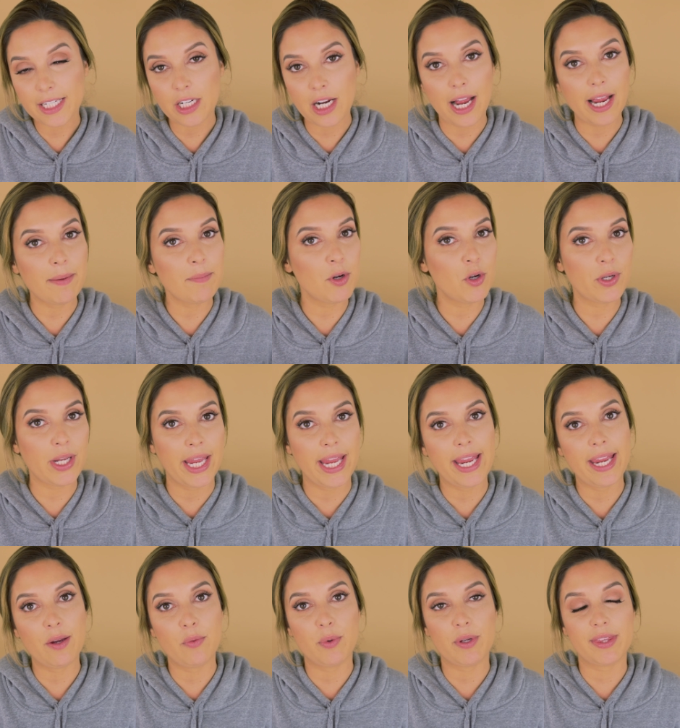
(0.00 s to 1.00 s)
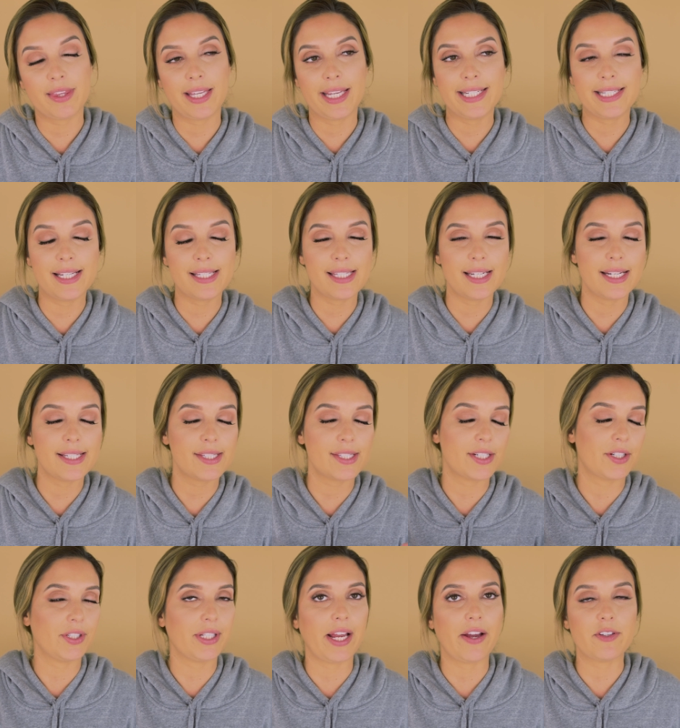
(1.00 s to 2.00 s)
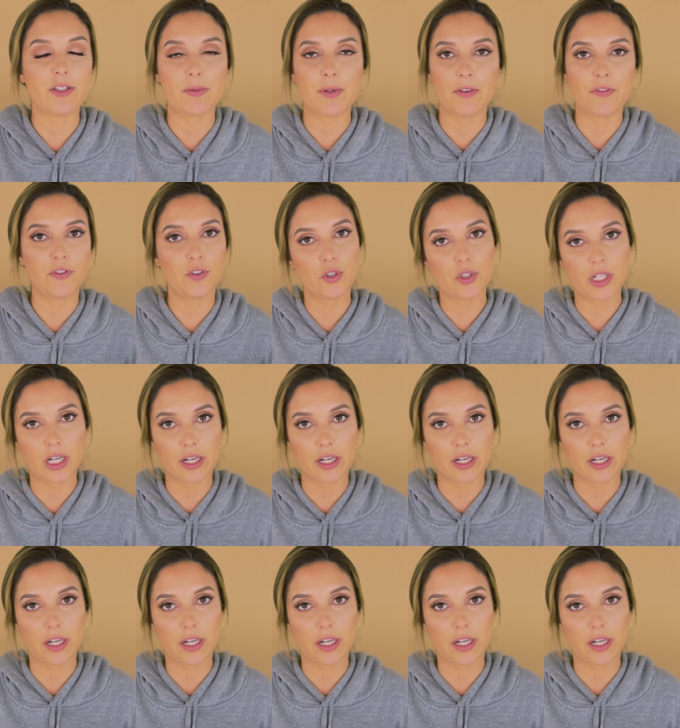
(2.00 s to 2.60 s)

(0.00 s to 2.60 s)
get, I'm okay with, it doesn't necessarily have to be full